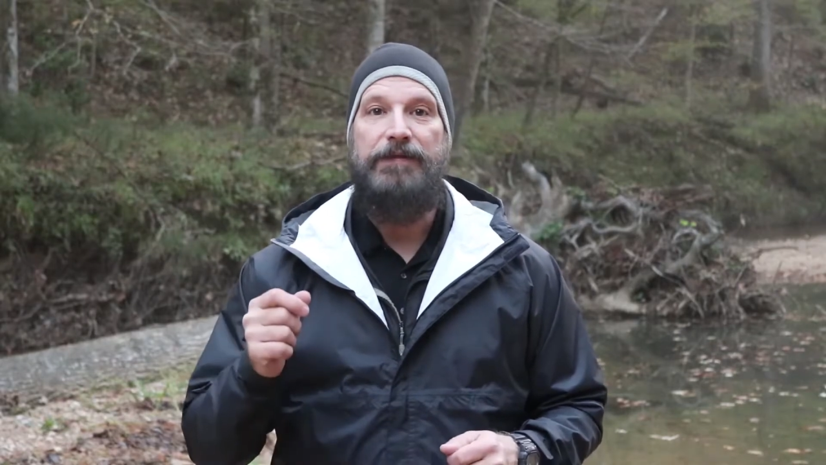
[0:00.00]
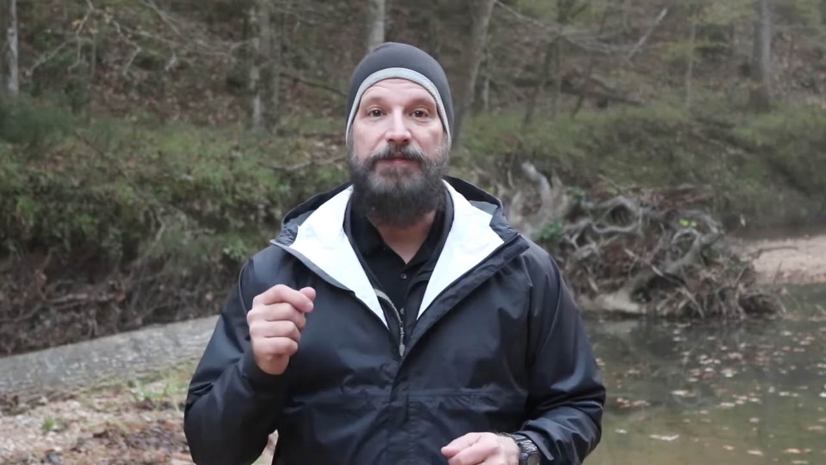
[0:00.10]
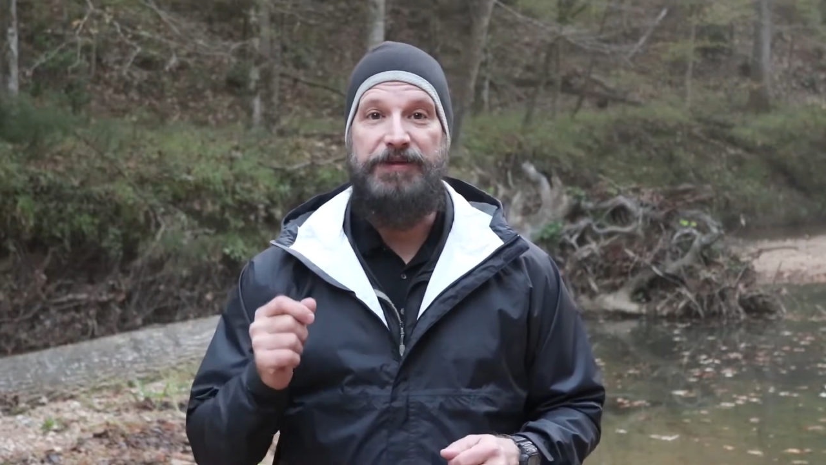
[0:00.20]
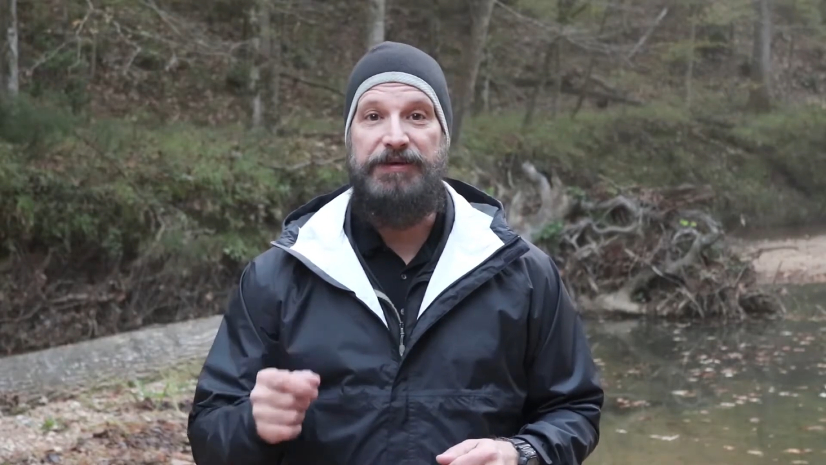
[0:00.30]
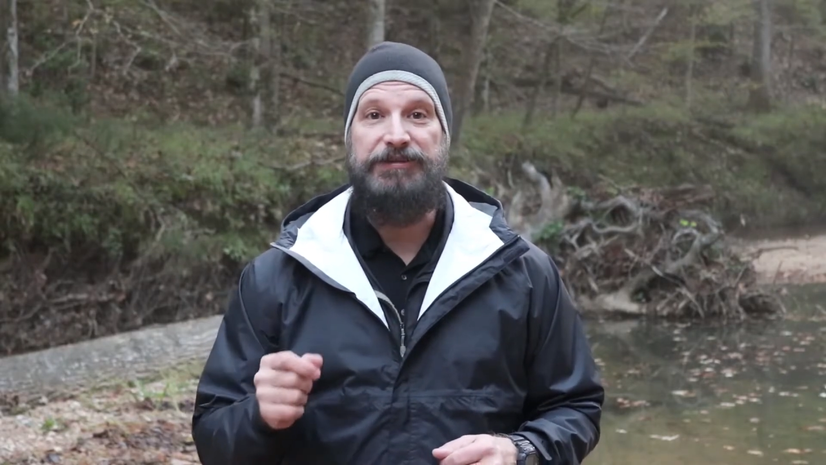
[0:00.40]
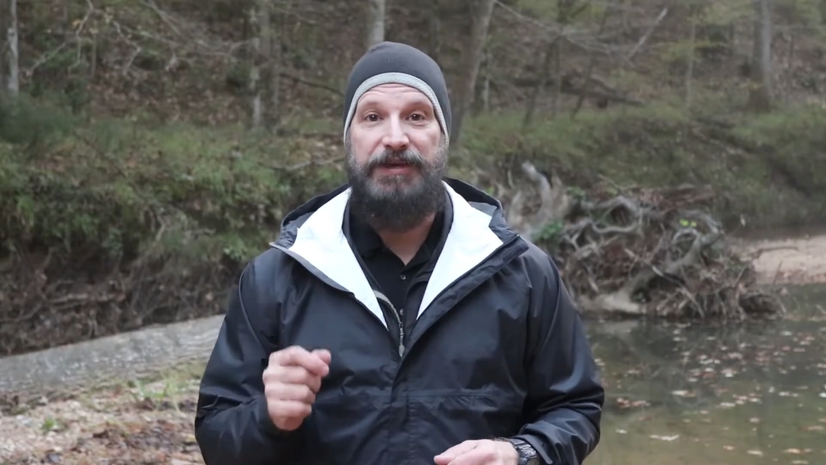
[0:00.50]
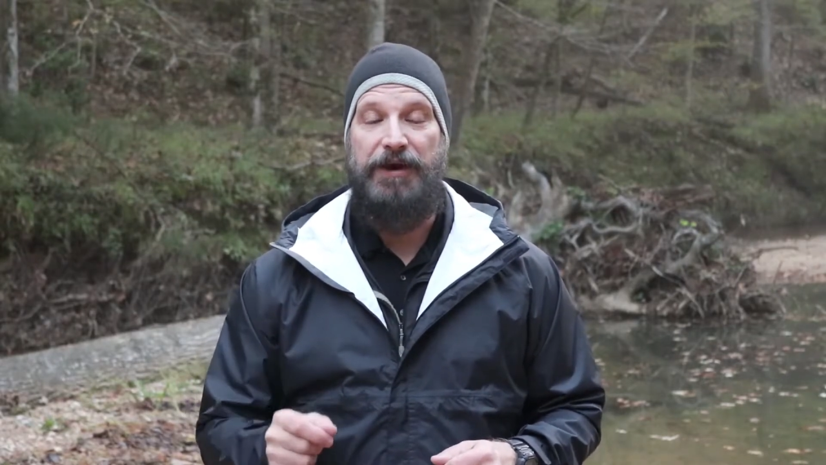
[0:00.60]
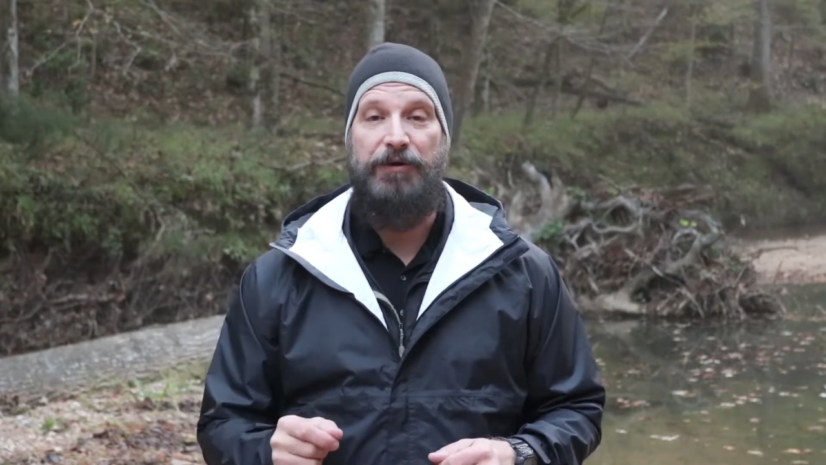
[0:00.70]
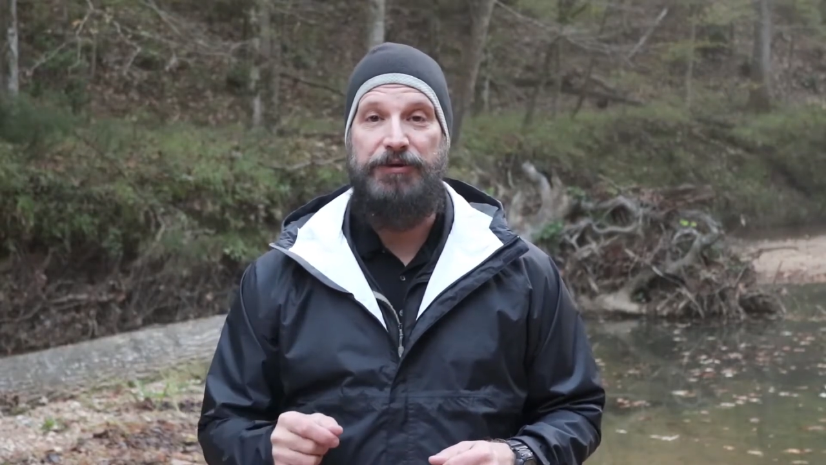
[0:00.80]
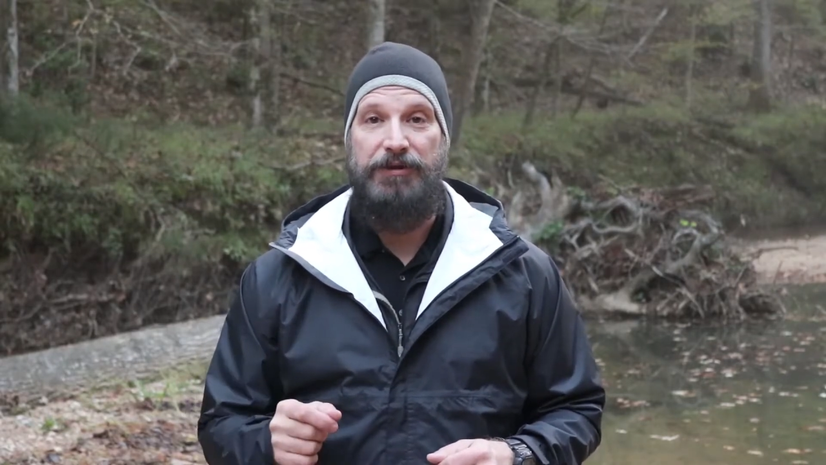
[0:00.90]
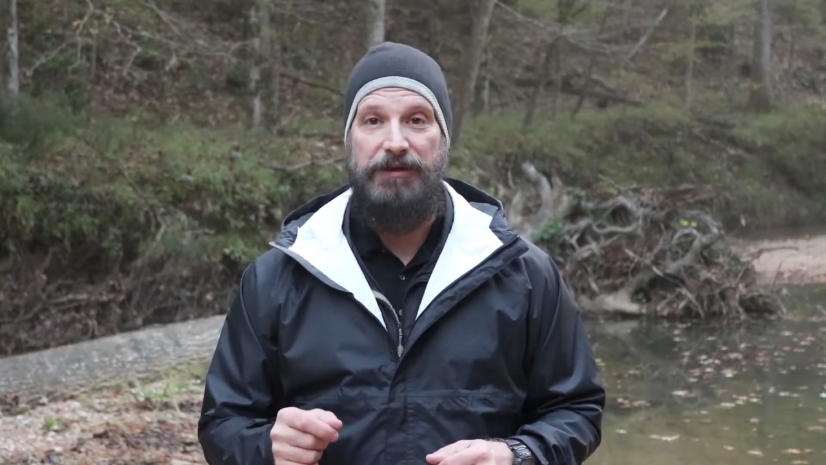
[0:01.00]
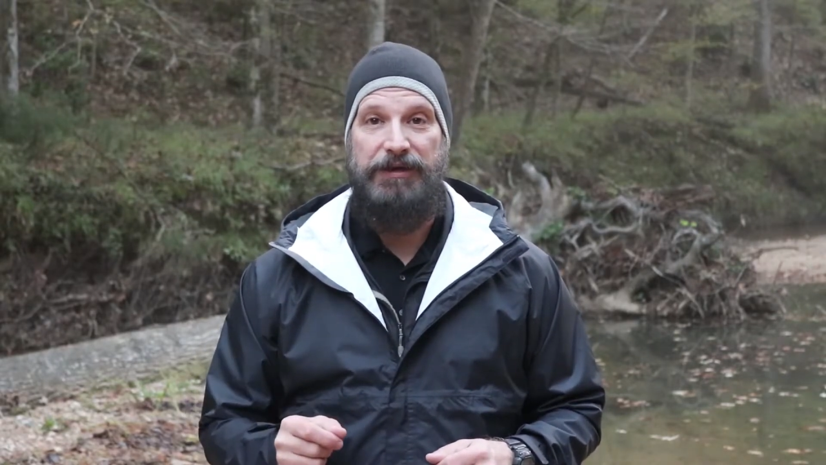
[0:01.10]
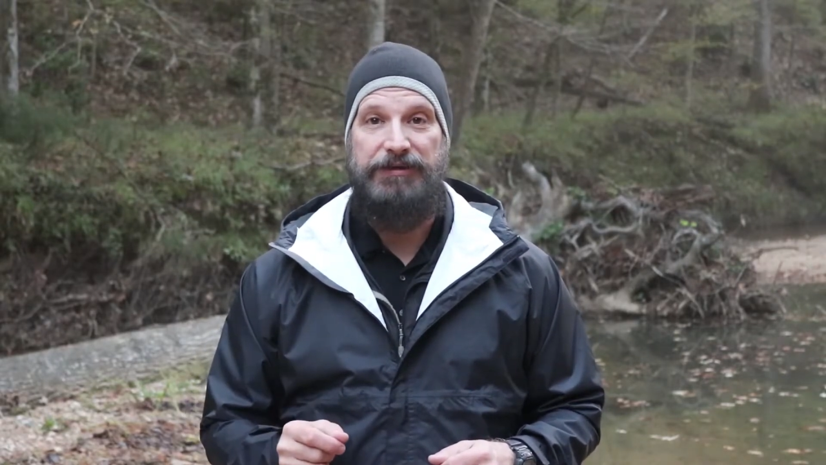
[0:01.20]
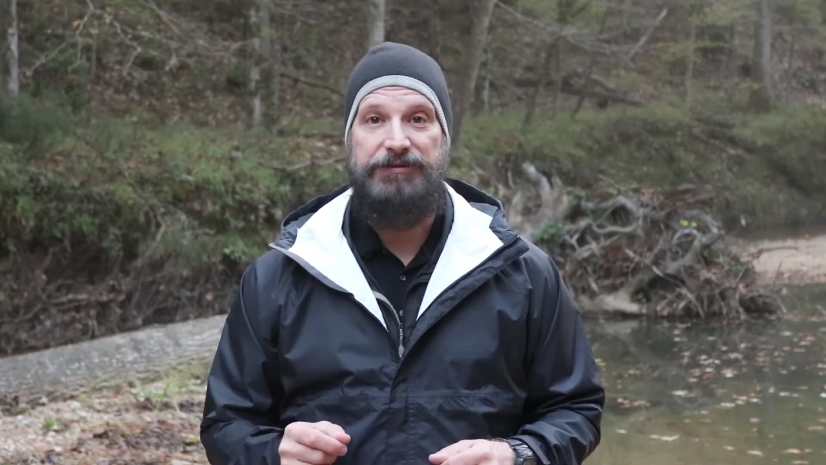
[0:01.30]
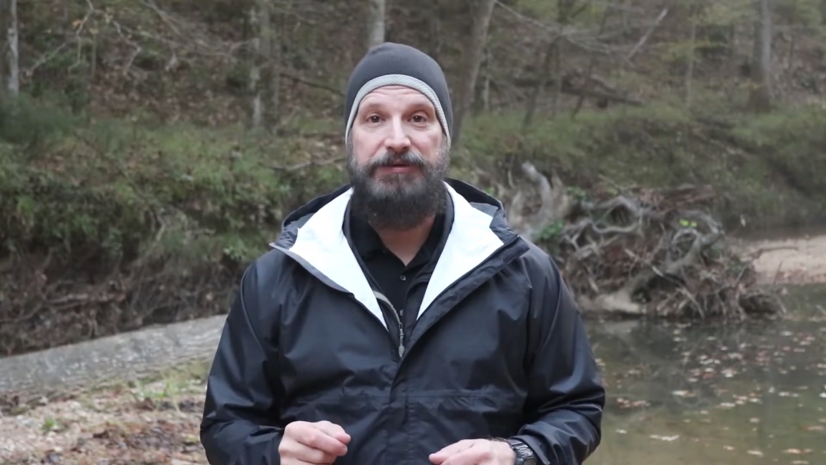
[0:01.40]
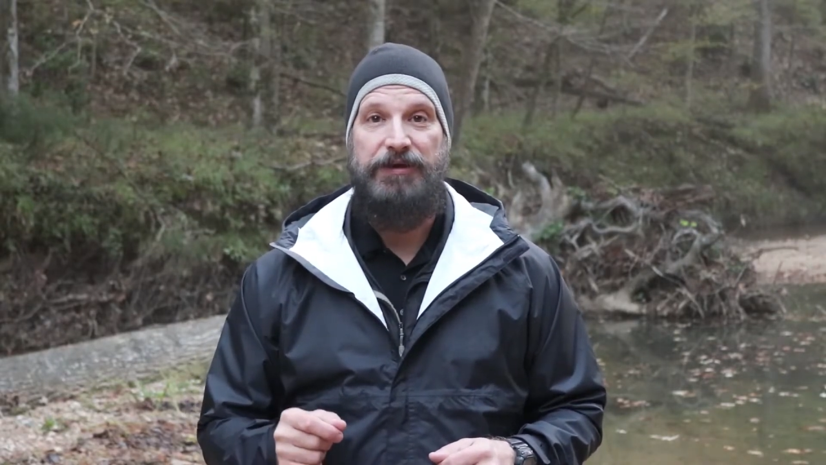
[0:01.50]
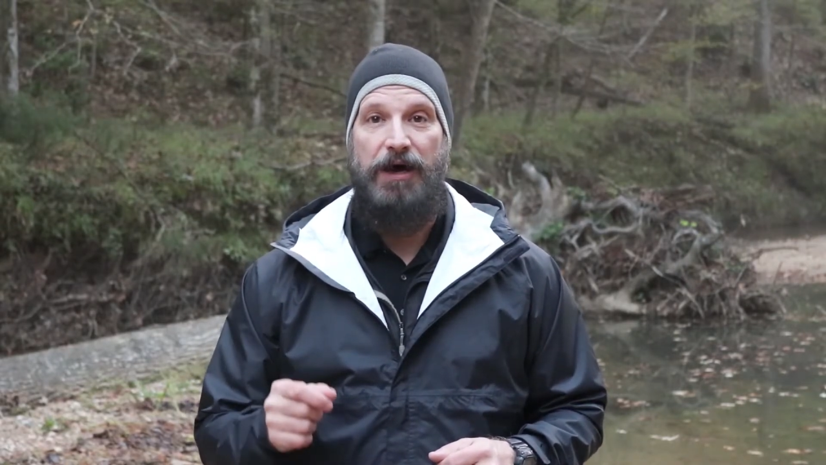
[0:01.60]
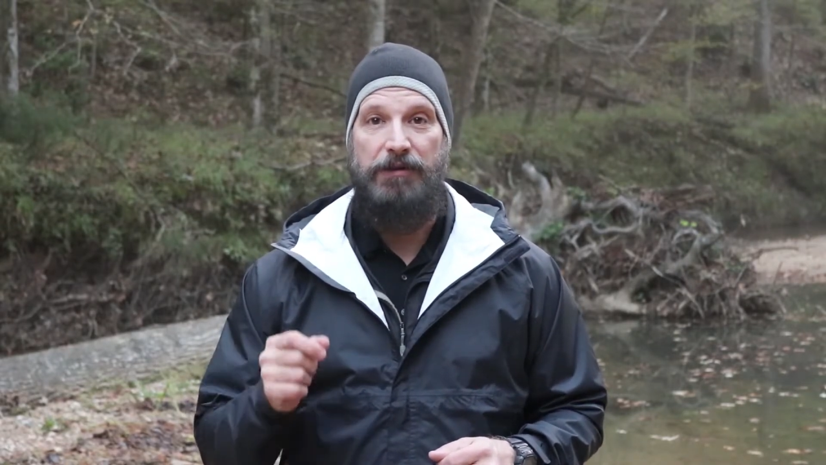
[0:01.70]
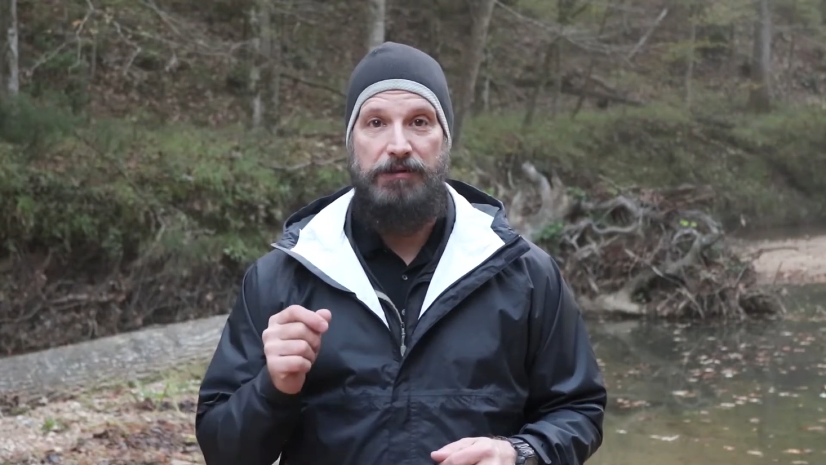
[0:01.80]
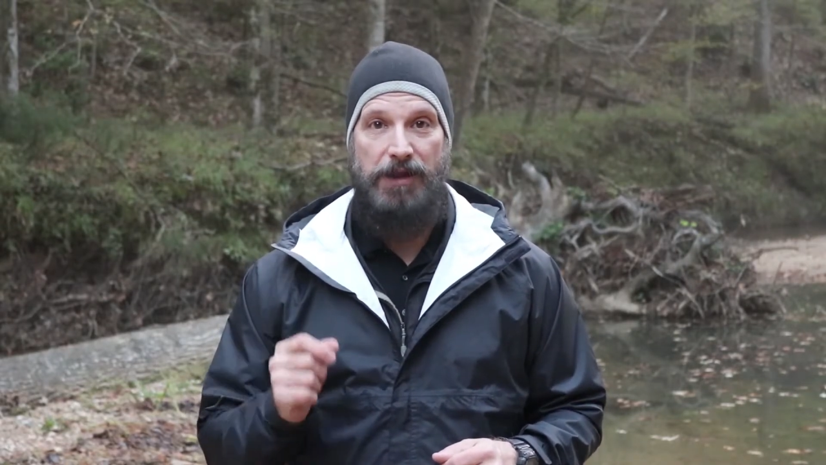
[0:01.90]
This narrowed the list
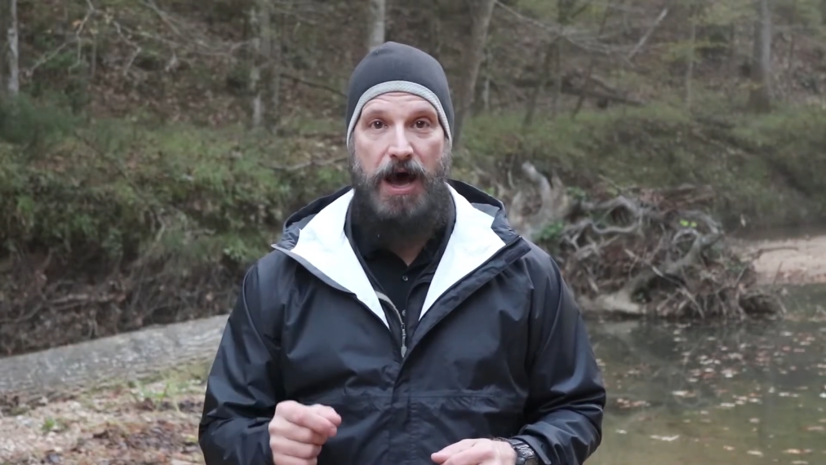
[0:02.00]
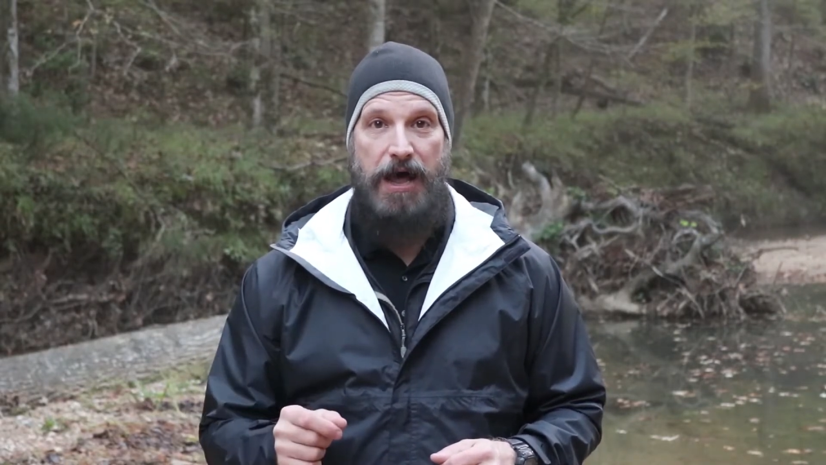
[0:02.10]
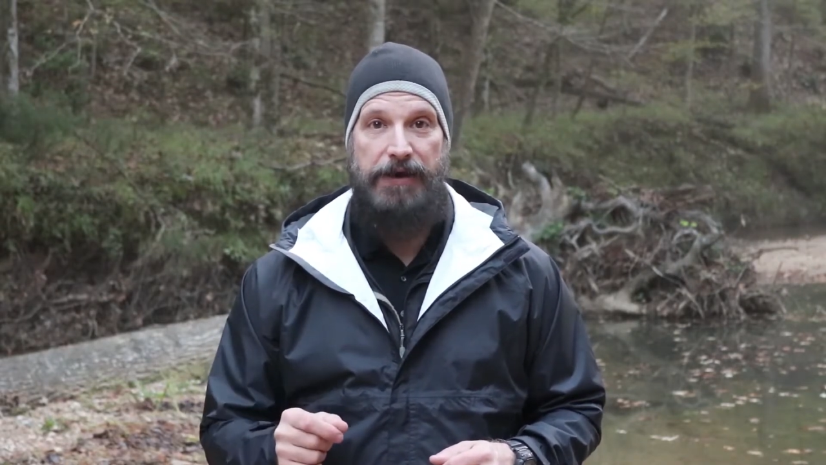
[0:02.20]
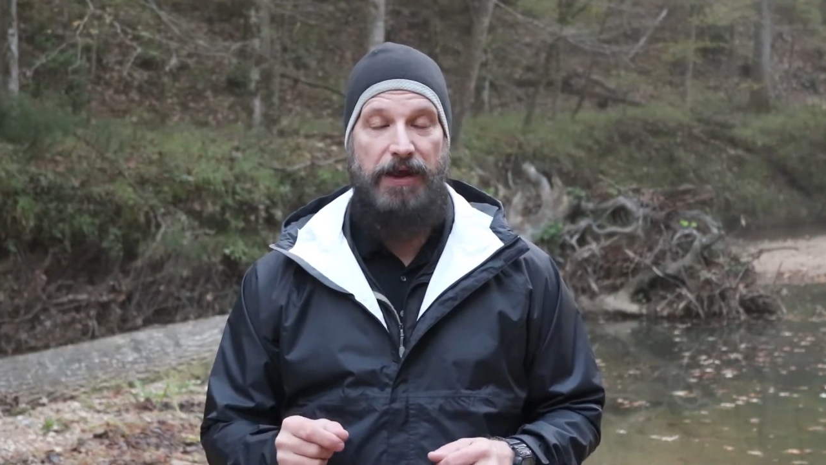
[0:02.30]
a lot,